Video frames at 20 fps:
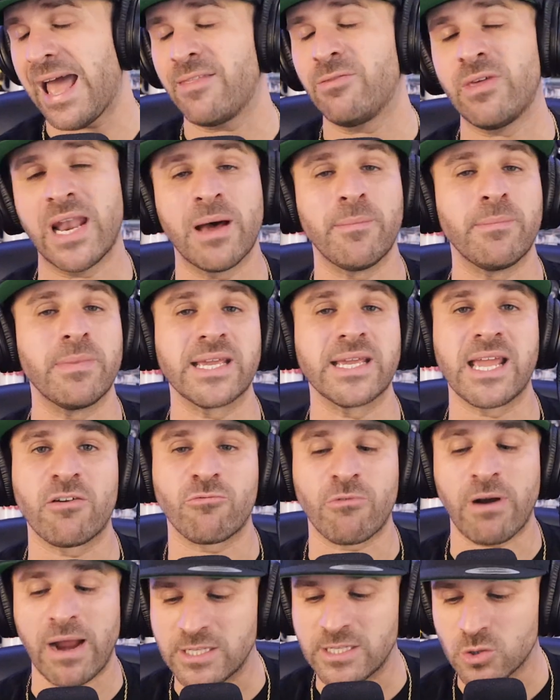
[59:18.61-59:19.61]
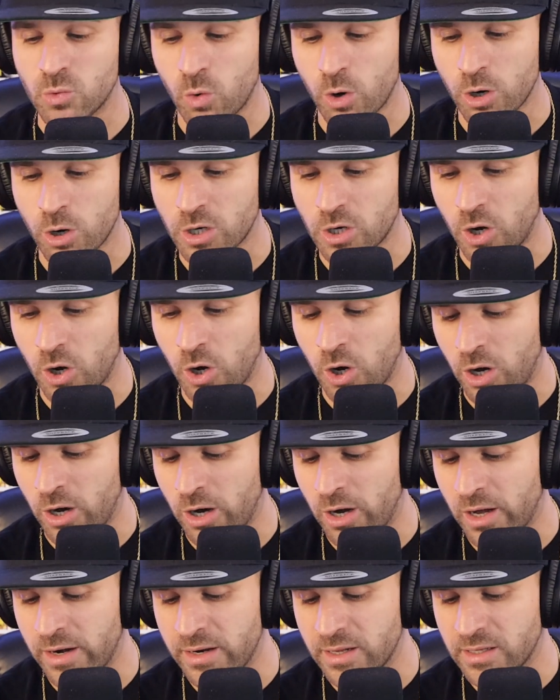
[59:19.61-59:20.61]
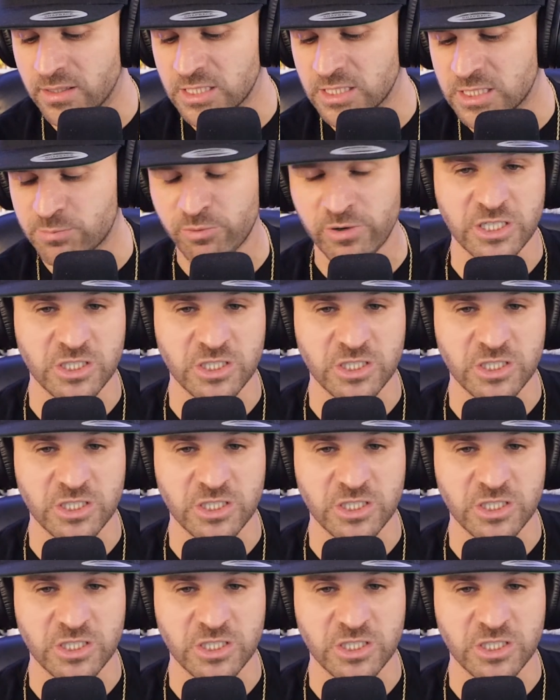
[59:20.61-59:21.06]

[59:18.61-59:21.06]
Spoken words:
and then I'm going to get right to work on the